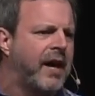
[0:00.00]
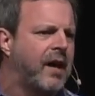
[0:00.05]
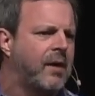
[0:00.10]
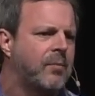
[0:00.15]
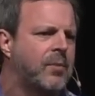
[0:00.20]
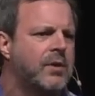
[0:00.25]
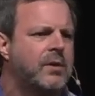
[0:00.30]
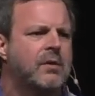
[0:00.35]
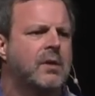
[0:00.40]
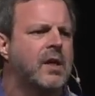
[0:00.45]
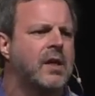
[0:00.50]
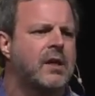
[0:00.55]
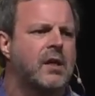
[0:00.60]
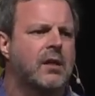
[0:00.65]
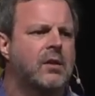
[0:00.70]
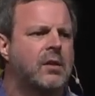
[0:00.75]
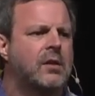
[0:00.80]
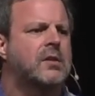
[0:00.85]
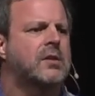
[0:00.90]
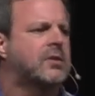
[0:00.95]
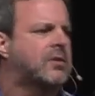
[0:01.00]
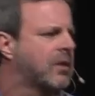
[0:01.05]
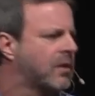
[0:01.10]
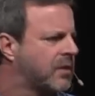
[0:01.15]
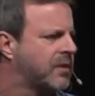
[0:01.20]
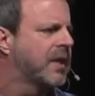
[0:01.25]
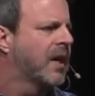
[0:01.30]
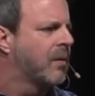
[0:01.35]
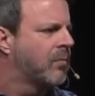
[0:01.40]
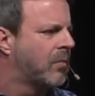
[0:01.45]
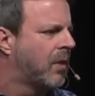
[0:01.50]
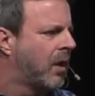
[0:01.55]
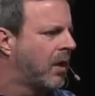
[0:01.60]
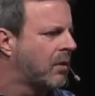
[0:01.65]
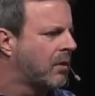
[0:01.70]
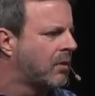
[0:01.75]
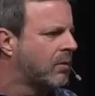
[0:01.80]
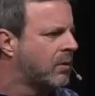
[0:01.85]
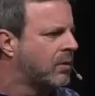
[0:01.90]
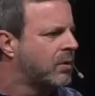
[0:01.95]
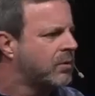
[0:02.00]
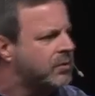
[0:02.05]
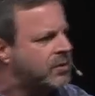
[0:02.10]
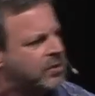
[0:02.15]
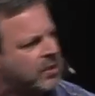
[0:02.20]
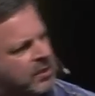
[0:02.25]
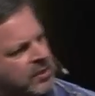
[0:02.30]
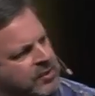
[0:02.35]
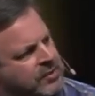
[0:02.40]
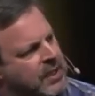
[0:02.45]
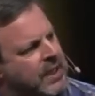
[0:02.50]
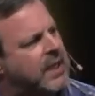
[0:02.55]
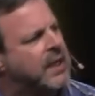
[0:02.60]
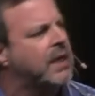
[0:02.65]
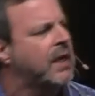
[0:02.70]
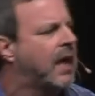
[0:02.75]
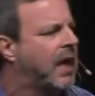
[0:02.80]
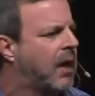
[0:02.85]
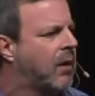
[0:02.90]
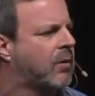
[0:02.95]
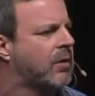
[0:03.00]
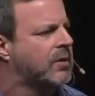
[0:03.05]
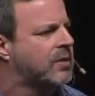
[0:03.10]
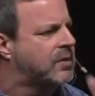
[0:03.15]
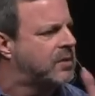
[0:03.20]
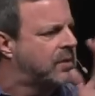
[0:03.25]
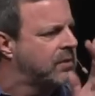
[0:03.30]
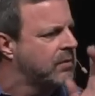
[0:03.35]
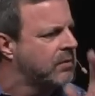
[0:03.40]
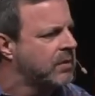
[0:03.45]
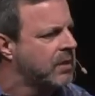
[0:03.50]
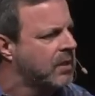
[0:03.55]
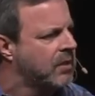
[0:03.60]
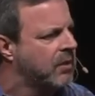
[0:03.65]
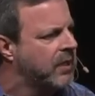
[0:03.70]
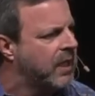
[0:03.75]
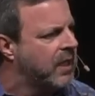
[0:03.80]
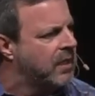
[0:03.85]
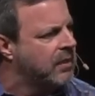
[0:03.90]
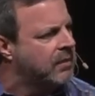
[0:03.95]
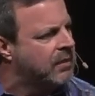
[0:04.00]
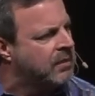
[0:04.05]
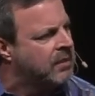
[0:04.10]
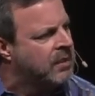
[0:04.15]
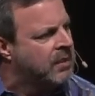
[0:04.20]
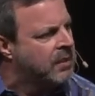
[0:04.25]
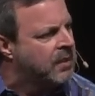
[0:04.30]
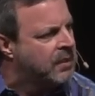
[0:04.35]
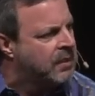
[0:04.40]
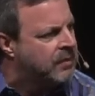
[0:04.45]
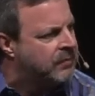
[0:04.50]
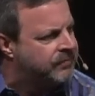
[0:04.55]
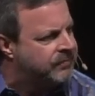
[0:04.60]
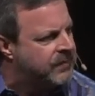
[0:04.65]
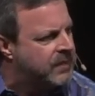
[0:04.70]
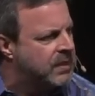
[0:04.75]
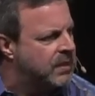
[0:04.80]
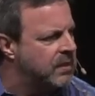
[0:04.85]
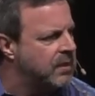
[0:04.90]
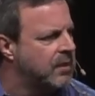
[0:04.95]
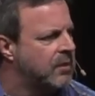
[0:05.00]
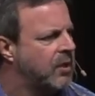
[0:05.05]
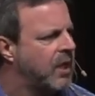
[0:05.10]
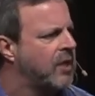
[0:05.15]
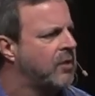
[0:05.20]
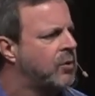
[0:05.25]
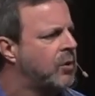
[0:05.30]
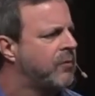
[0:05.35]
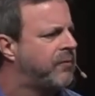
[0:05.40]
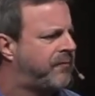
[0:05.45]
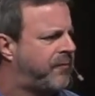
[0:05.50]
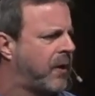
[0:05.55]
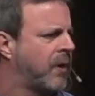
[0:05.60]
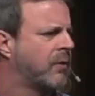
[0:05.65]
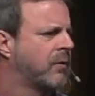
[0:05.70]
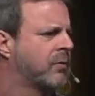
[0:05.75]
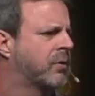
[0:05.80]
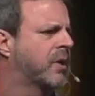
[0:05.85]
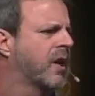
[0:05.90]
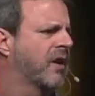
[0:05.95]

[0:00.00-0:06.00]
that, but you're not going to look as good as that model who took eight hours to, you know, and, you know, and who, photo,